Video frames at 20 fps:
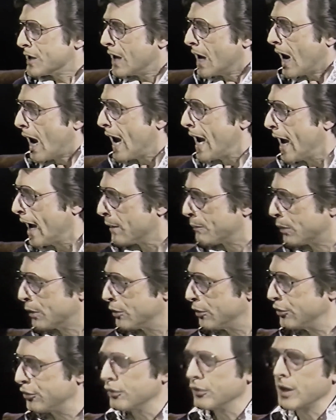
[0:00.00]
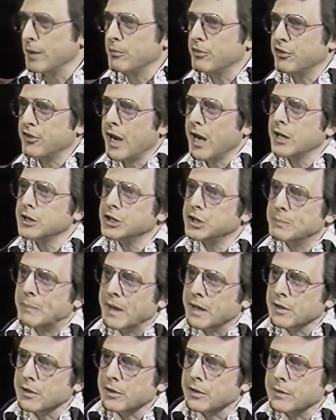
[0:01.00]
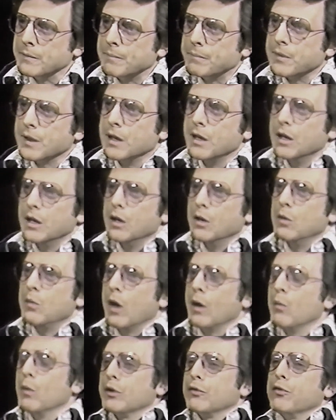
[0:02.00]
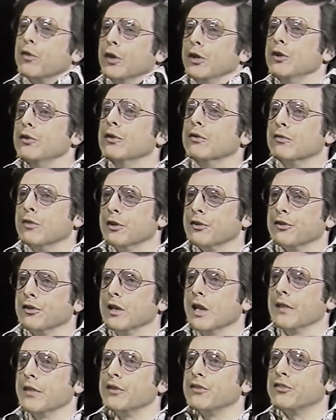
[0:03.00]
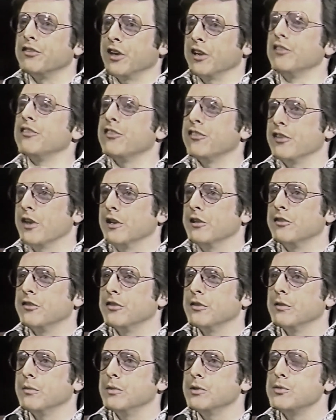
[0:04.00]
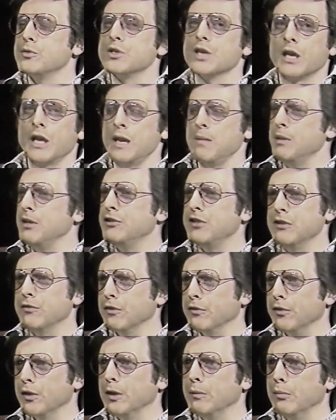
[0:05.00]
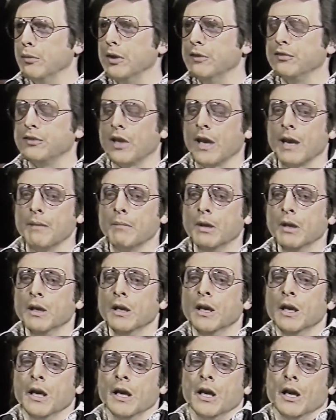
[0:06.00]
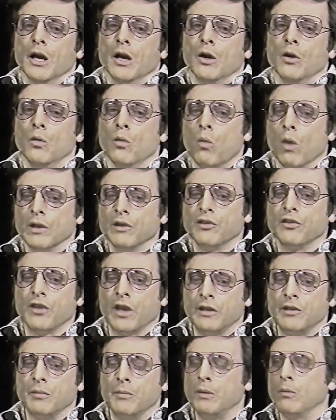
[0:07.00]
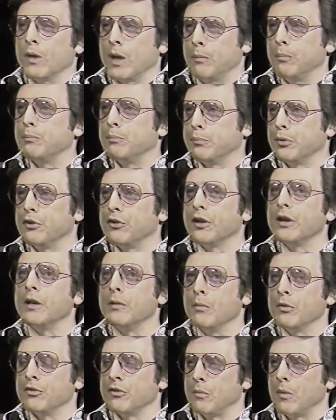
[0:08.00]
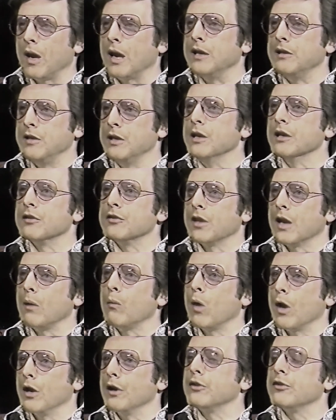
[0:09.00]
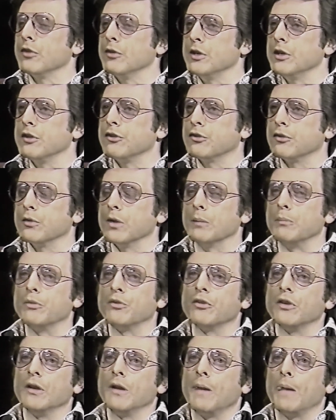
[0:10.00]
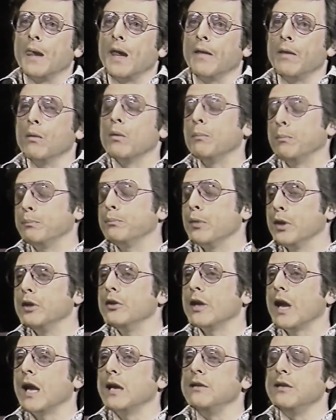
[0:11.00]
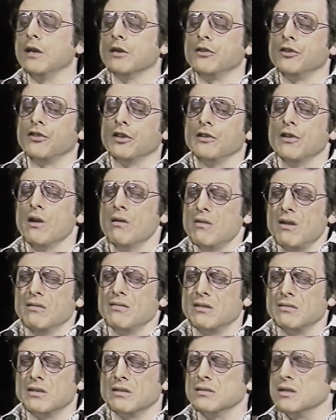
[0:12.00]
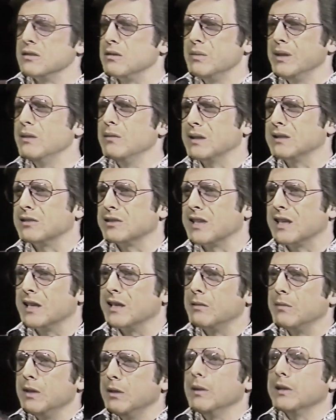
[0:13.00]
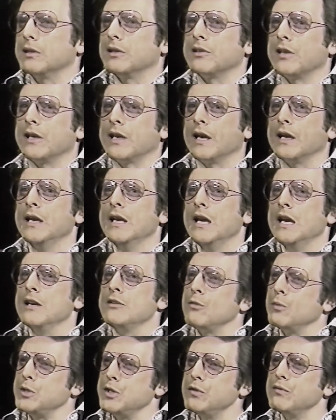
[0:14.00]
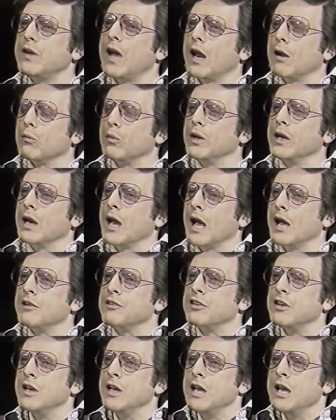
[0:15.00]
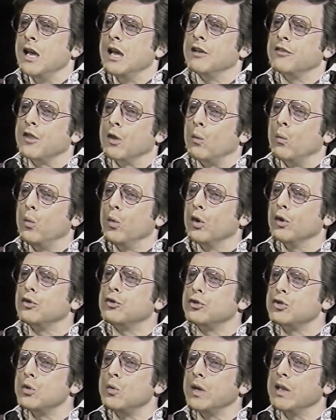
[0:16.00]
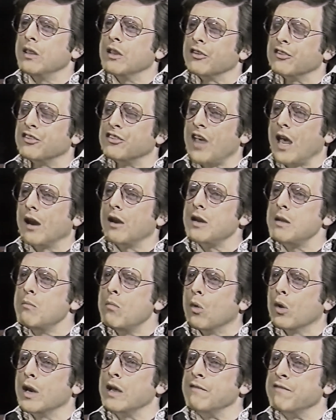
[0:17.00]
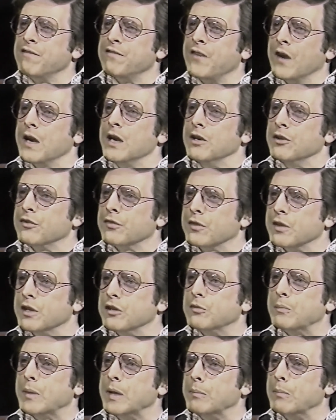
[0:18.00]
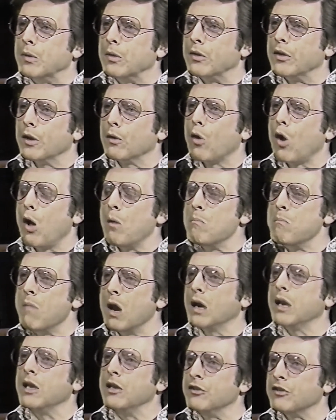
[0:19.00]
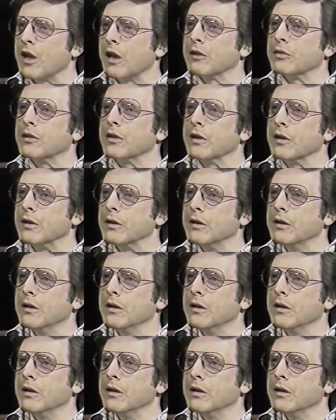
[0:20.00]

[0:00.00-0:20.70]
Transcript: I had a producer named Stan Spetner, who I worked for at Universal on The Sixth Sense, which was on ABC for a very brief time, who once said to me when I presented him with some ideas that I wanted to turn into scripts, and they were pretty good ideas. He said, no, we don't want those kind of, we don't want those kind of. He said, what you've got to realize is that we're doing the Saturday morning funnies for these people. They're all monkeys out there.